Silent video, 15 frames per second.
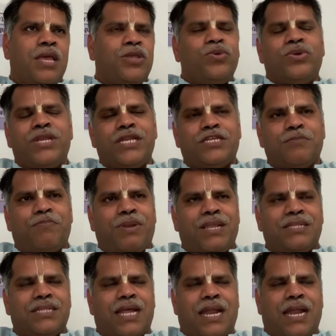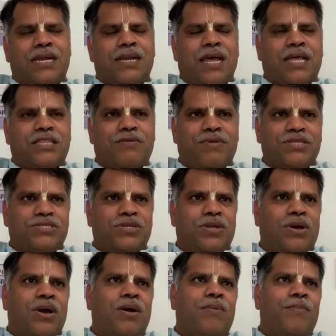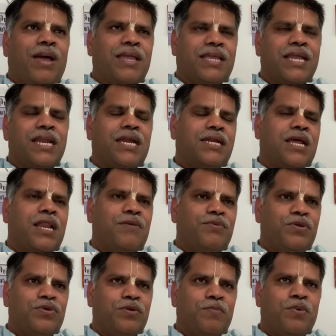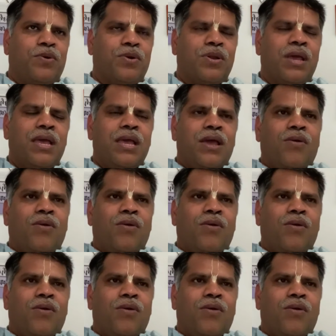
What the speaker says: You need to bring that, otherwise, you know, I cannot allow you to board.